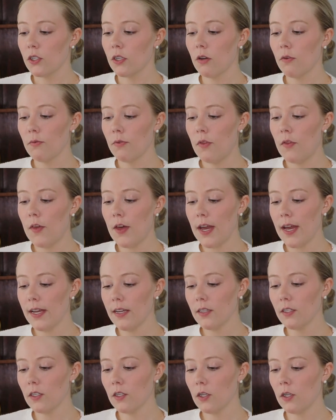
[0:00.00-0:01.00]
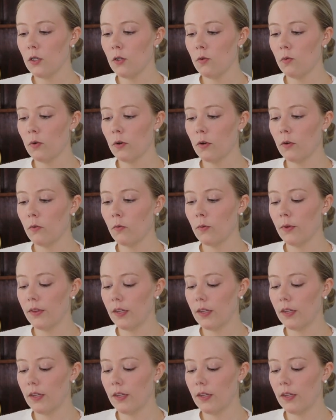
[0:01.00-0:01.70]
So this, you will,